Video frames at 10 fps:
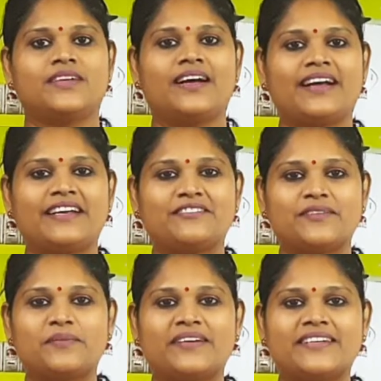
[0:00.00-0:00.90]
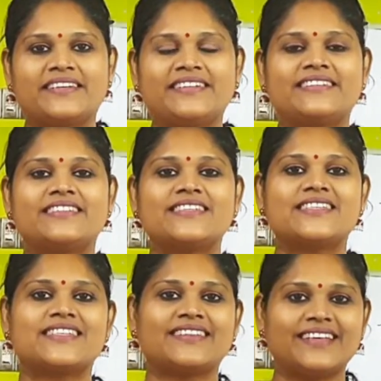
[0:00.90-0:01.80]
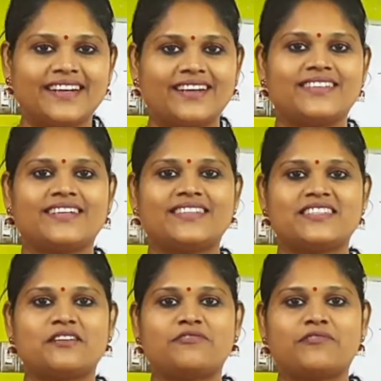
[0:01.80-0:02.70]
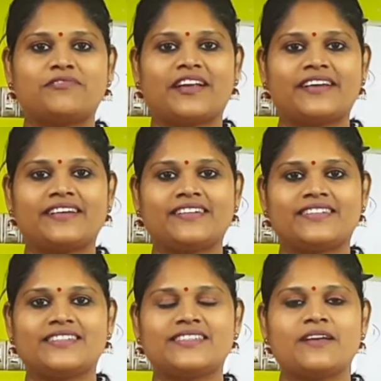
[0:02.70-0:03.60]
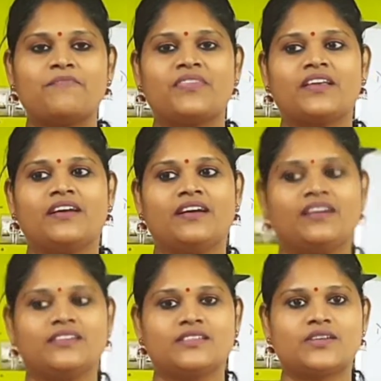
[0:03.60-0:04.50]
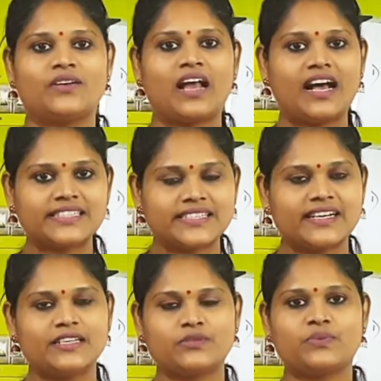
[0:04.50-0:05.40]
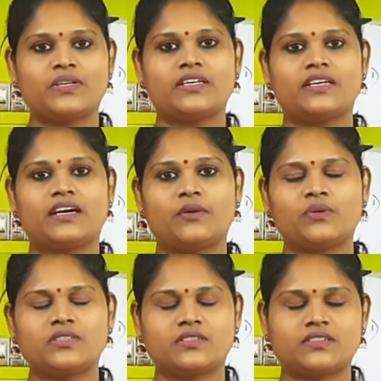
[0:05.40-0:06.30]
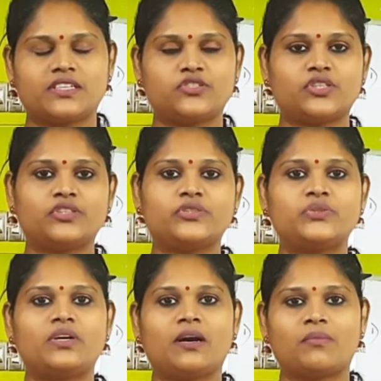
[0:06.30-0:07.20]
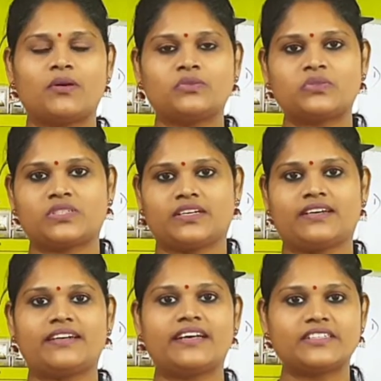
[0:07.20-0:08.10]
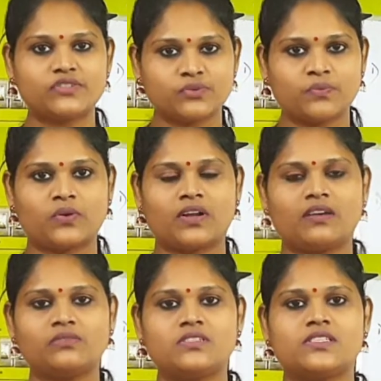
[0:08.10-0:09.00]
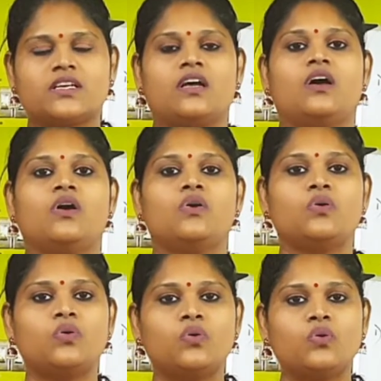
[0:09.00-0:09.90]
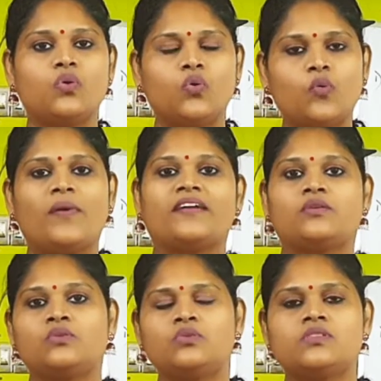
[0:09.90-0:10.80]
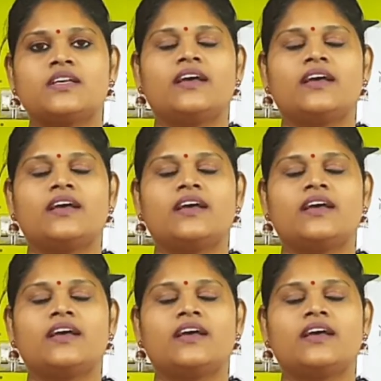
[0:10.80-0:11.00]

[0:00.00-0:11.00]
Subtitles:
Hi everybody, this is Sandhya Radhakrishnan from Flying Colors. So last class I was teaching you about relative pronouns, who, whom and whose.